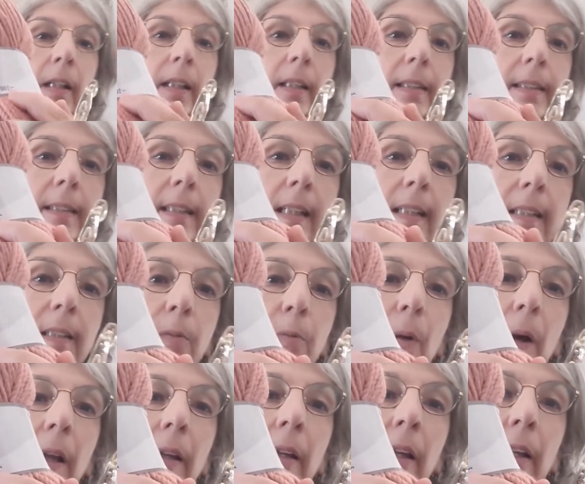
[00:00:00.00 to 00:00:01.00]
it says
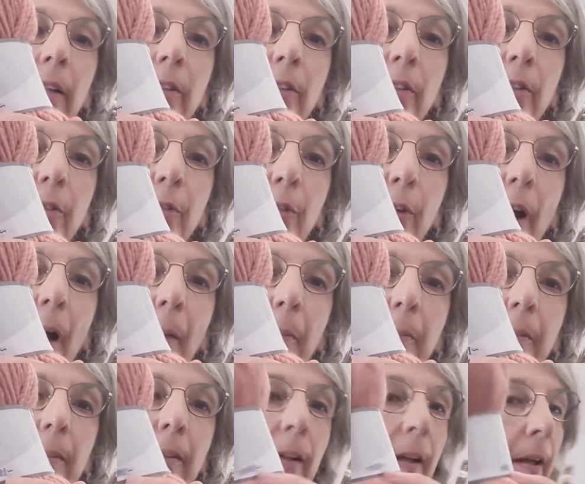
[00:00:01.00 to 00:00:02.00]
100
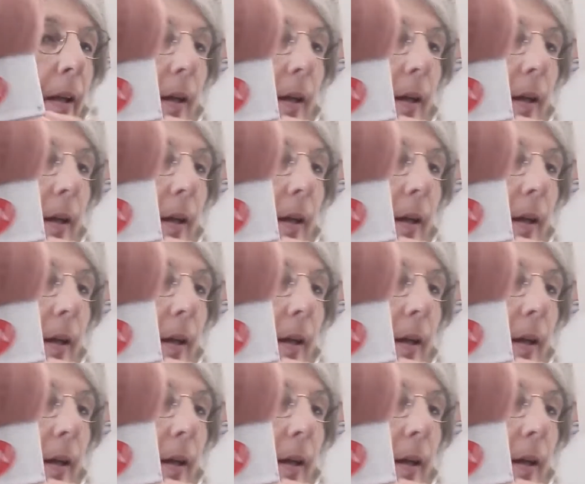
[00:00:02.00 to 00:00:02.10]
grams,